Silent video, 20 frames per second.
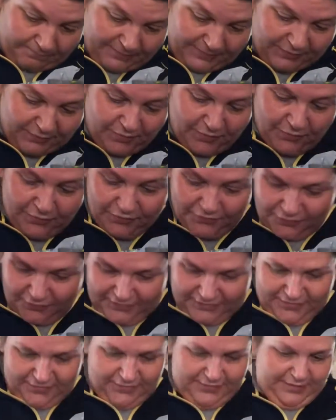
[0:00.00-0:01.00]
You know your
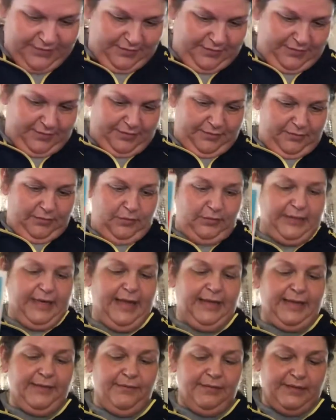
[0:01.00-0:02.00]
treats are in there, huh? Hold on,
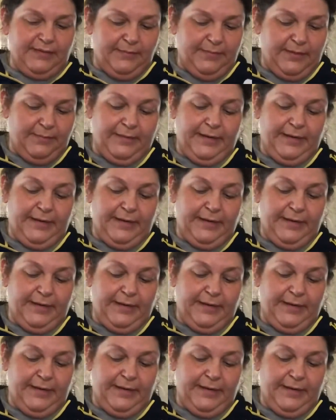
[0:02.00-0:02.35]
I'll give you some in a